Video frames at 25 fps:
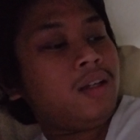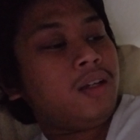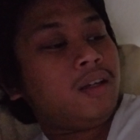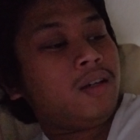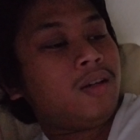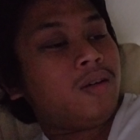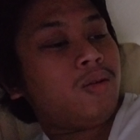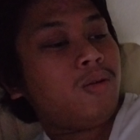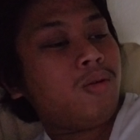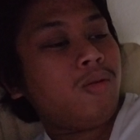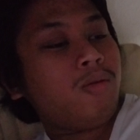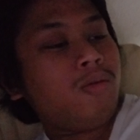
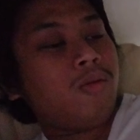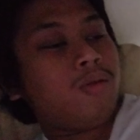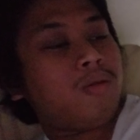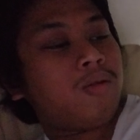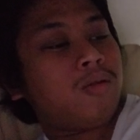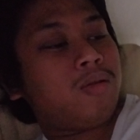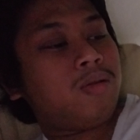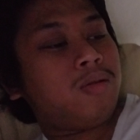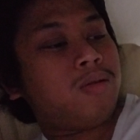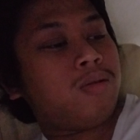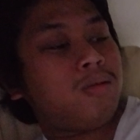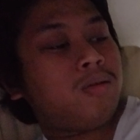whew,
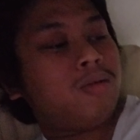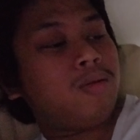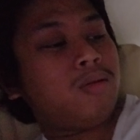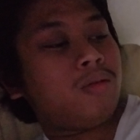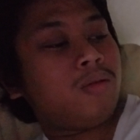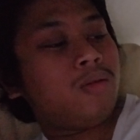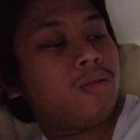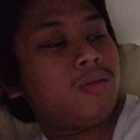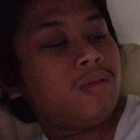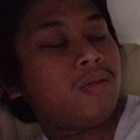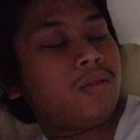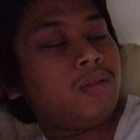
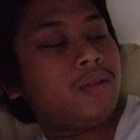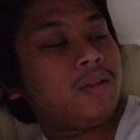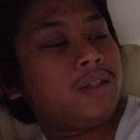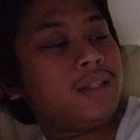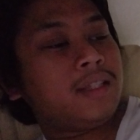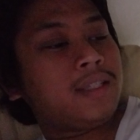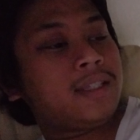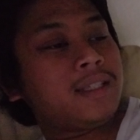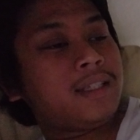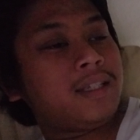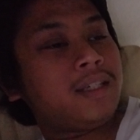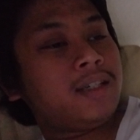
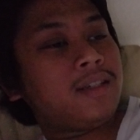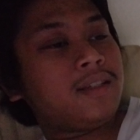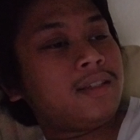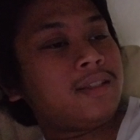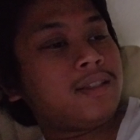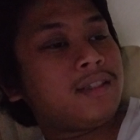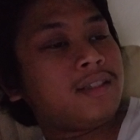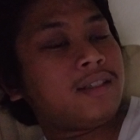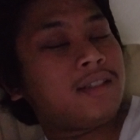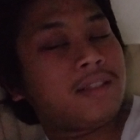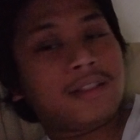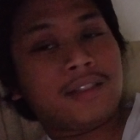this year
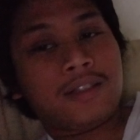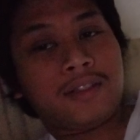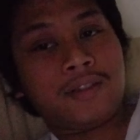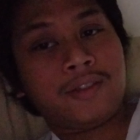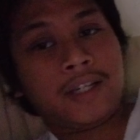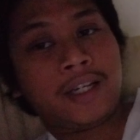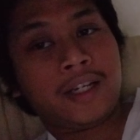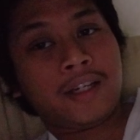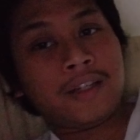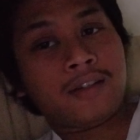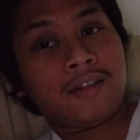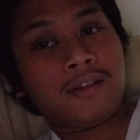is just
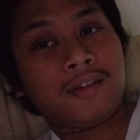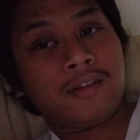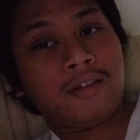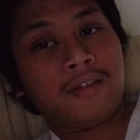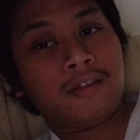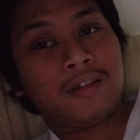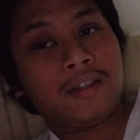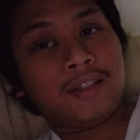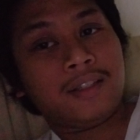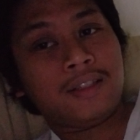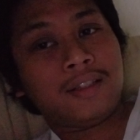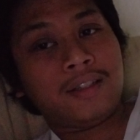dragging along,
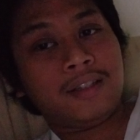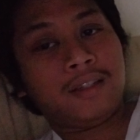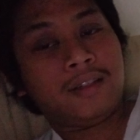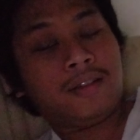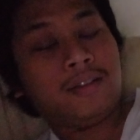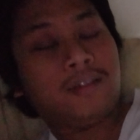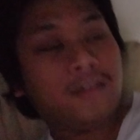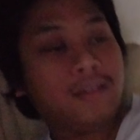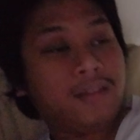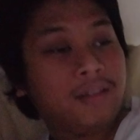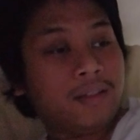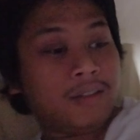isn't it?
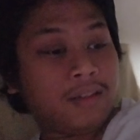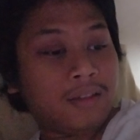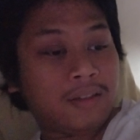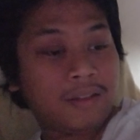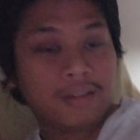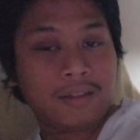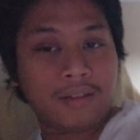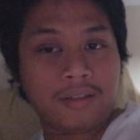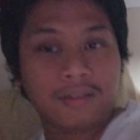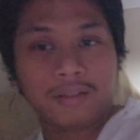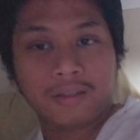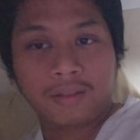
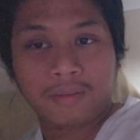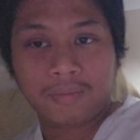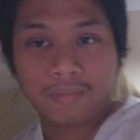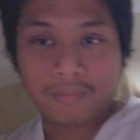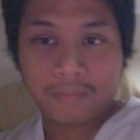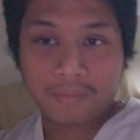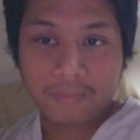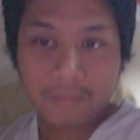Um,